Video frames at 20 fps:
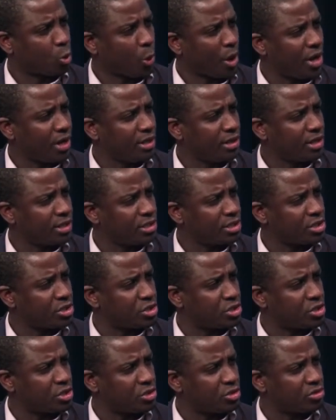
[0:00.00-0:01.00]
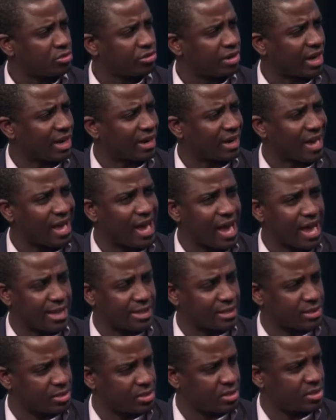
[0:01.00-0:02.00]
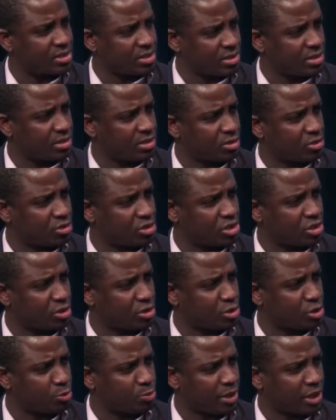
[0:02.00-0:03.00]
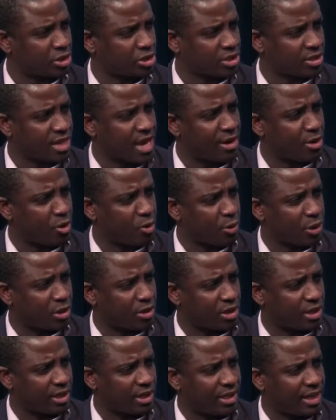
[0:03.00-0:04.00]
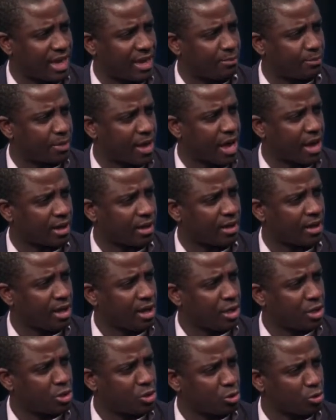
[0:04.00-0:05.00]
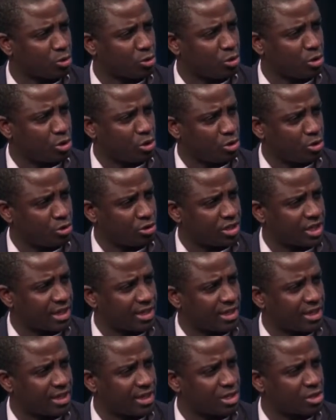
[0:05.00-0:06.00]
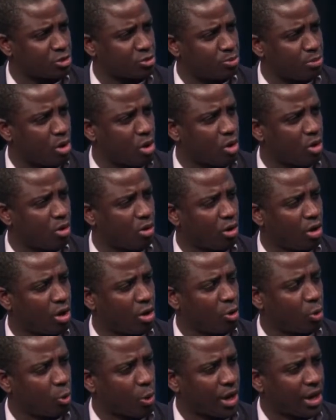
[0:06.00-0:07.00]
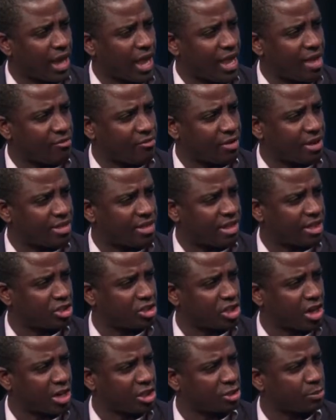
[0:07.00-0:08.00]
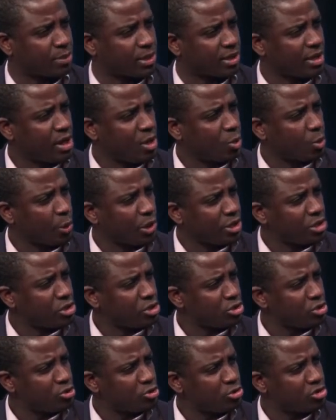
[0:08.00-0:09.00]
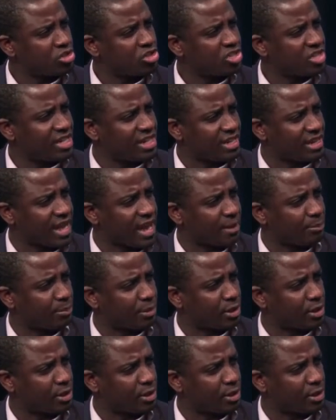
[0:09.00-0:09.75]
When did you realize to see those pictures? I know we're going to get back to you telling us more when everything changed. But when did you see that?